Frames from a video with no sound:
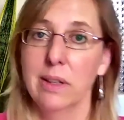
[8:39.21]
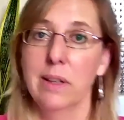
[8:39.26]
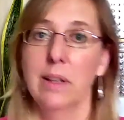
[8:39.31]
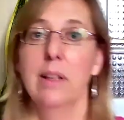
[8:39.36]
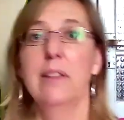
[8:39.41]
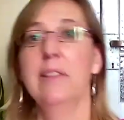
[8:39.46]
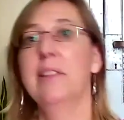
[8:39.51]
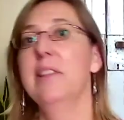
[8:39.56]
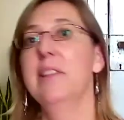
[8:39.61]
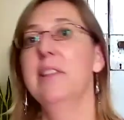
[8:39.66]

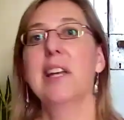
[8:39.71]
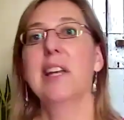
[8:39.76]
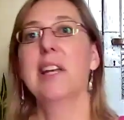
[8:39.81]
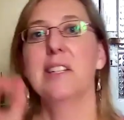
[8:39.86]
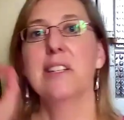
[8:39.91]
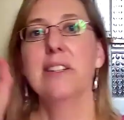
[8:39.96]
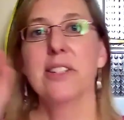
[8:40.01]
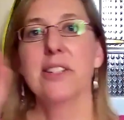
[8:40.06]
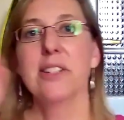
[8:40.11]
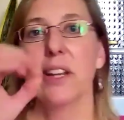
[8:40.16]
These
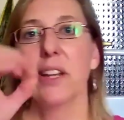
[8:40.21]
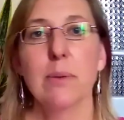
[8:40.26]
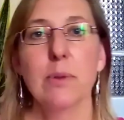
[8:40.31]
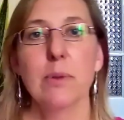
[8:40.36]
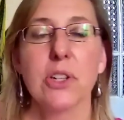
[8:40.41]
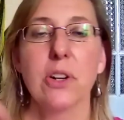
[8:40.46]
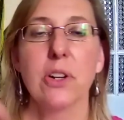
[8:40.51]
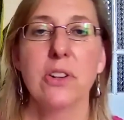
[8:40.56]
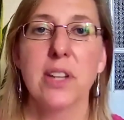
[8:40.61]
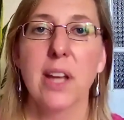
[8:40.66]
ideas that I was
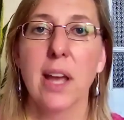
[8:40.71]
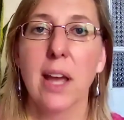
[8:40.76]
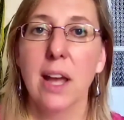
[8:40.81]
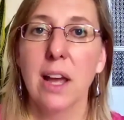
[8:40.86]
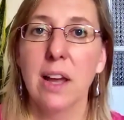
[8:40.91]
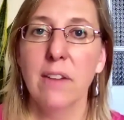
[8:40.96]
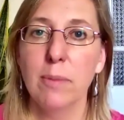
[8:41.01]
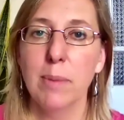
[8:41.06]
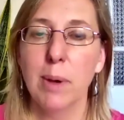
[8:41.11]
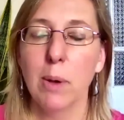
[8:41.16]
starting to have
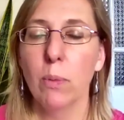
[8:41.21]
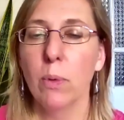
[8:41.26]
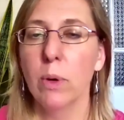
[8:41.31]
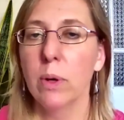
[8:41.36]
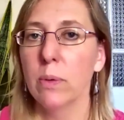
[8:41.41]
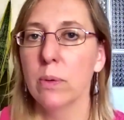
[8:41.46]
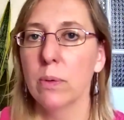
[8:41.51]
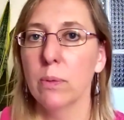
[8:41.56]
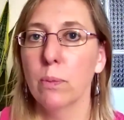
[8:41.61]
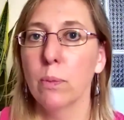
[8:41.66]
about
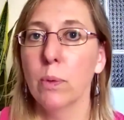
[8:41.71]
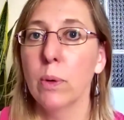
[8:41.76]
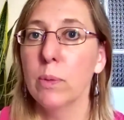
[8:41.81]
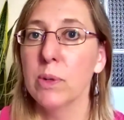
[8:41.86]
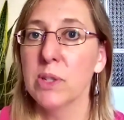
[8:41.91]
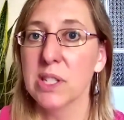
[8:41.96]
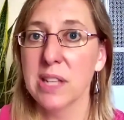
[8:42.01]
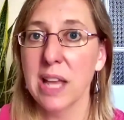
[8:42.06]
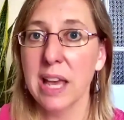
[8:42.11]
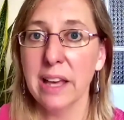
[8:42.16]
what was
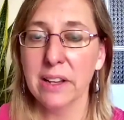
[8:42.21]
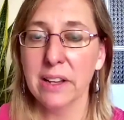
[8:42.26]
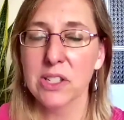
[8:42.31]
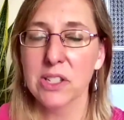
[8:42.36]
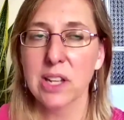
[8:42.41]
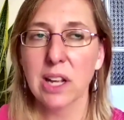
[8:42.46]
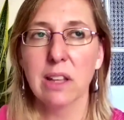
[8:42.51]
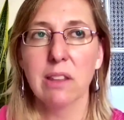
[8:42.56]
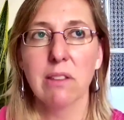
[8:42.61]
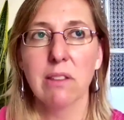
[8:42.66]
next, I
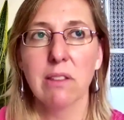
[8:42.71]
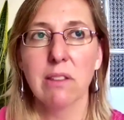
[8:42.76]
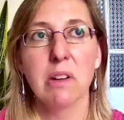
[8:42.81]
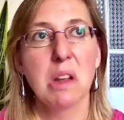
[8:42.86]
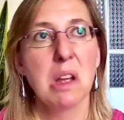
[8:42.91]
thought,